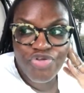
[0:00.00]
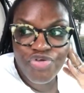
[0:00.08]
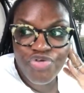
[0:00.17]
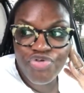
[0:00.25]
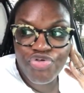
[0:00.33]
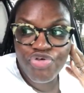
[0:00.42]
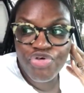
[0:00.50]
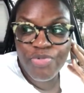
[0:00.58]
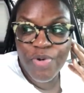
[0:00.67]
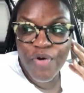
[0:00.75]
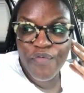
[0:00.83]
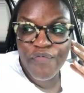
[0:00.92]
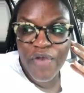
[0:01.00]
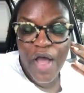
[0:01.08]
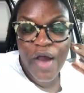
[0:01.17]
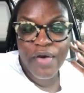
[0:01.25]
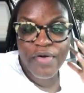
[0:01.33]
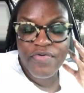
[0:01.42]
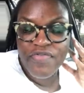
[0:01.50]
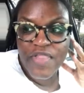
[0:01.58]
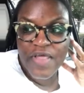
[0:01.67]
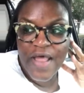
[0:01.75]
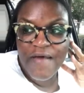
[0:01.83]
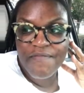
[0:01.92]
YouTube or vloggers
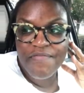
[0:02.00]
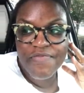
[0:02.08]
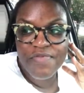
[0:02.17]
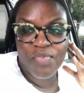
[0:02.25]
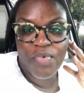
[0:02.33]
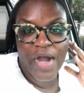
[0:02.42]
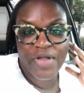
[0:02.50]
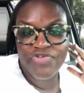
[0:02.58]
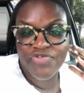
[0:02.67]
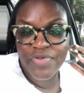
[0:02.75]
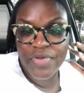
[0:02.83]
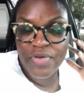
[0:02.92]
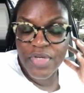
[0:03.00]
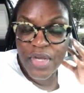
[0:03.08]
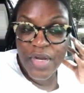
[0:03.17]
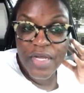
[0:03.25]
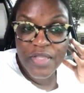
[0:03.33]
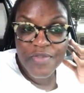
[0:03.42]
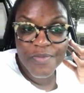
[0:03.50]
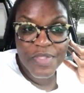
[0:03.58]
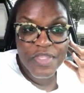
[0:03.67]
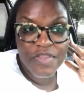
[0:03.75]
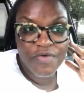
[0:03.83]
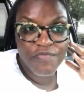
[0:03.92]
that I've watched, their
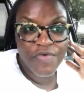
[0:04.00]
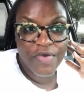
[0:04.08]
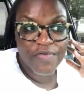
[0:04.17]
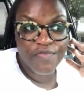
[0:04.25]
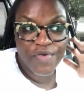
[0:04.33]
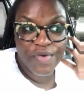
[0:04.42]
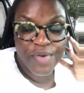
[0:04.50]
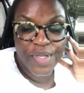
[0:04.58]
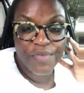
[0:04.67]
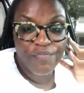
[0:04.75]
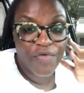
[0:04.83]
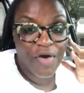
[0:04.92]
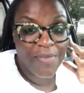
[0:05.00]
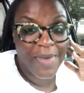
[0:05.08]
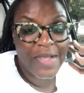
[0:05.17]
husbands are very, very involved.